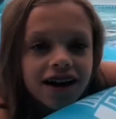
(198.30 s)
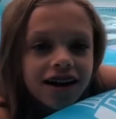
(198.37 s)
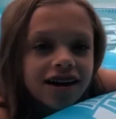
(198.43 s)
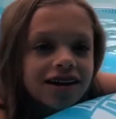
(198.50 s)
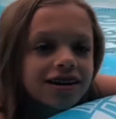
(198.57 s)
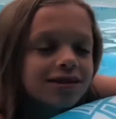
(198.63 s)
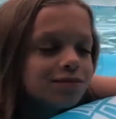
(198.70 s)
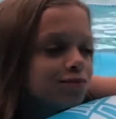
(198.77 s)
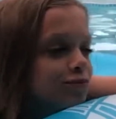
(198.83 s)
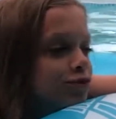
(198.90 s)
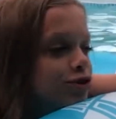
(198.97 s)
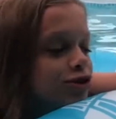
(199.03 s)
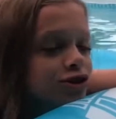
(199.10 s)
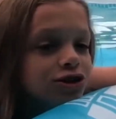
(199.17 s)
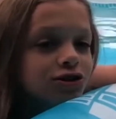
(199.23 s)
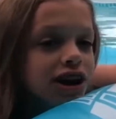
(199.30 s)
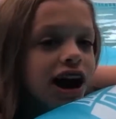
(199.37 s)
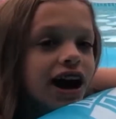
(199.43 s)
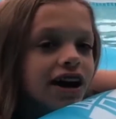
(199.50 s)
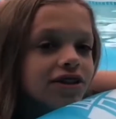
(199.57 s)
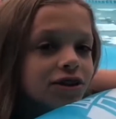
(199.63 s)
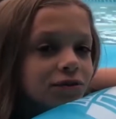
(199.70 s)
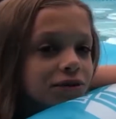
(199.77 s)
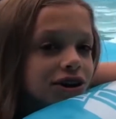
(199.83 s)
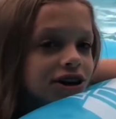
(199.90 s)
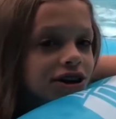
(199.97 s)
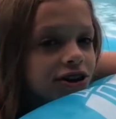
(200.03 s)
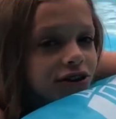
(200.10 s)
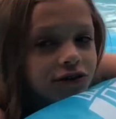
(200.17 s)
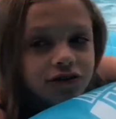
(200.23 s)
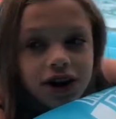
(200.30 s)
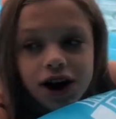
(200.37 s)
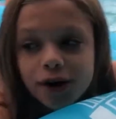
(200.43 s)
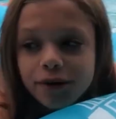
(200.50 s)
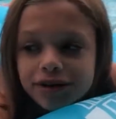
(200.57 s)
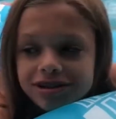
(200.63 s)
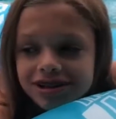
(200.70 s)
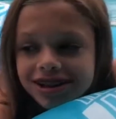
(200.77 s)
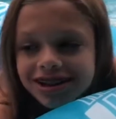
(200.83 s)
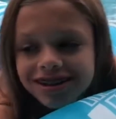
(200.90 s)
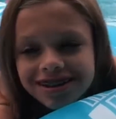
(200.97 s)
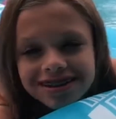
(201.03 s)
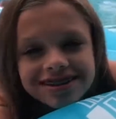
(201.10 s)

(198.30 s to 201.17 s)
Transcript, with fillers: Um, so yeah, and then we're gonna do fireworks later.